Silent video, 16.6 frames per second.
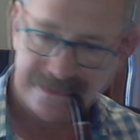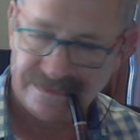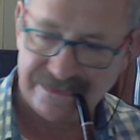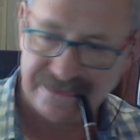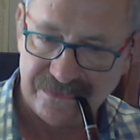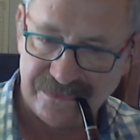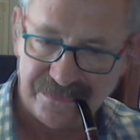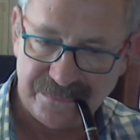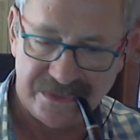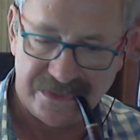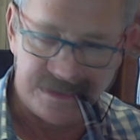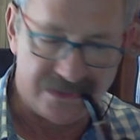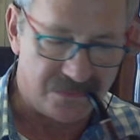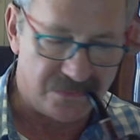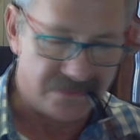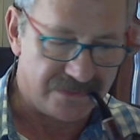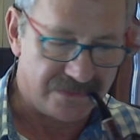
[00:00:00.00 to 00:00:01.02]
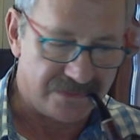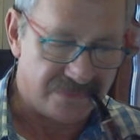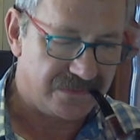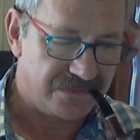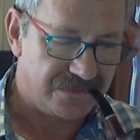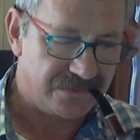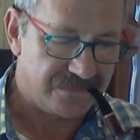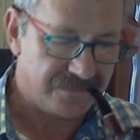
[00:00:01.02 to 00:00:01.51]
the obsidian oil.
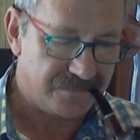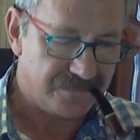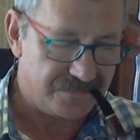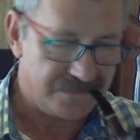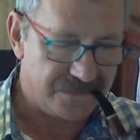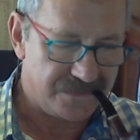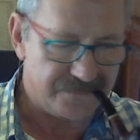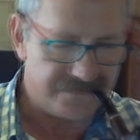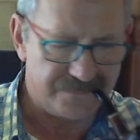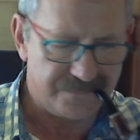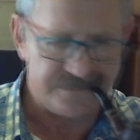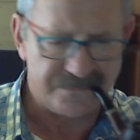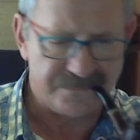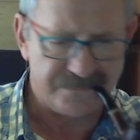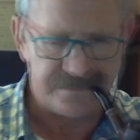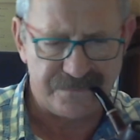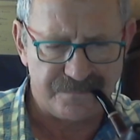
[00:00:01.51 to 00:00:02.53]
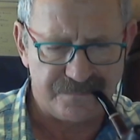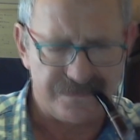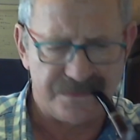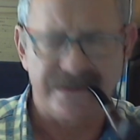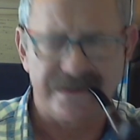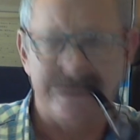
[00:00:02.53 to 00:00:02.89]
So it's